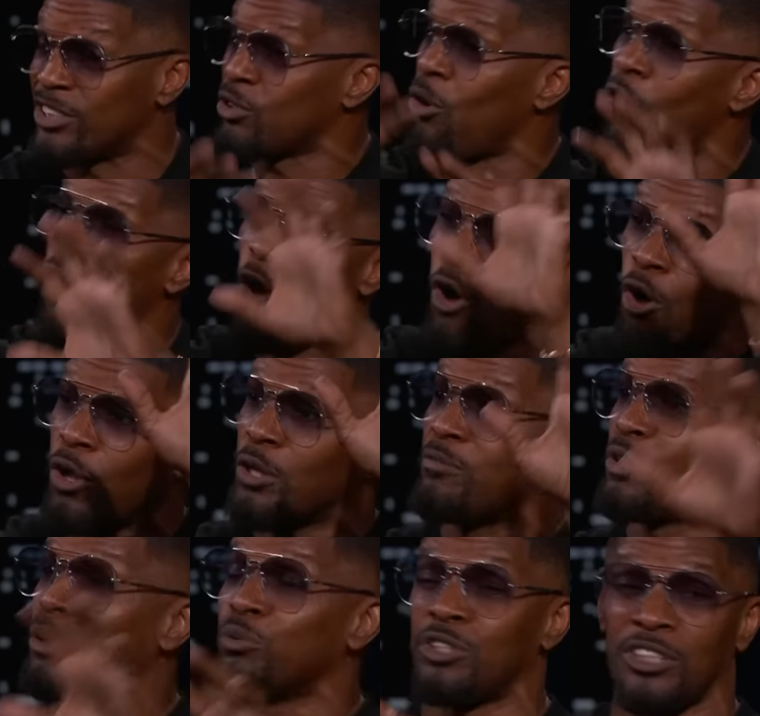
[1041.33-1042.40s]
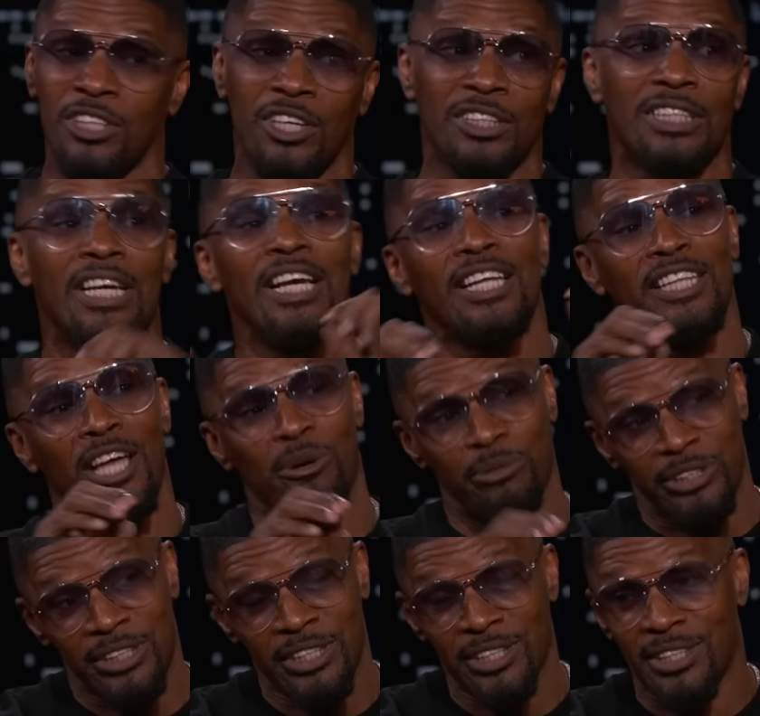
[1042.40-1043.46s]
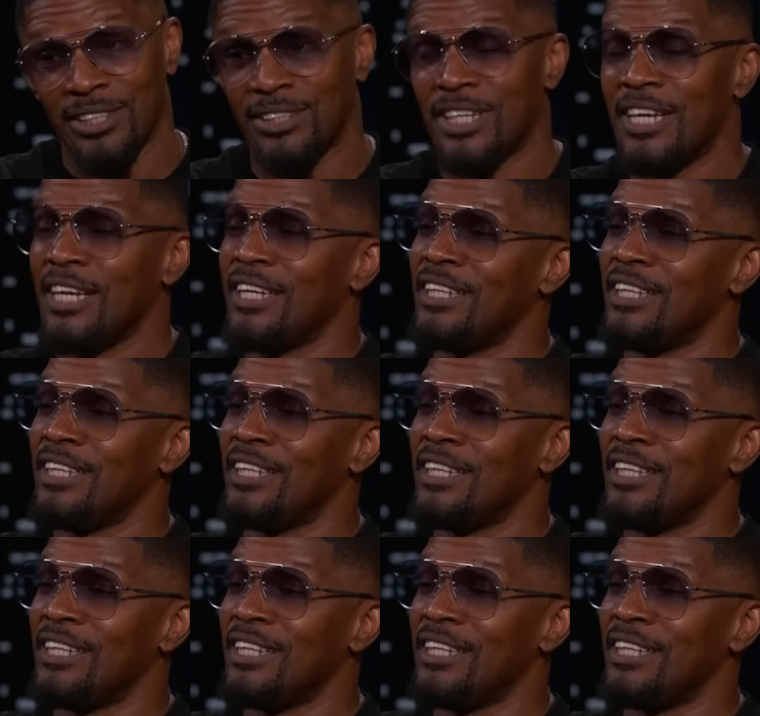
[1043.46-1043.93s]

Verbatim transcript: So all of those stunts, that was his.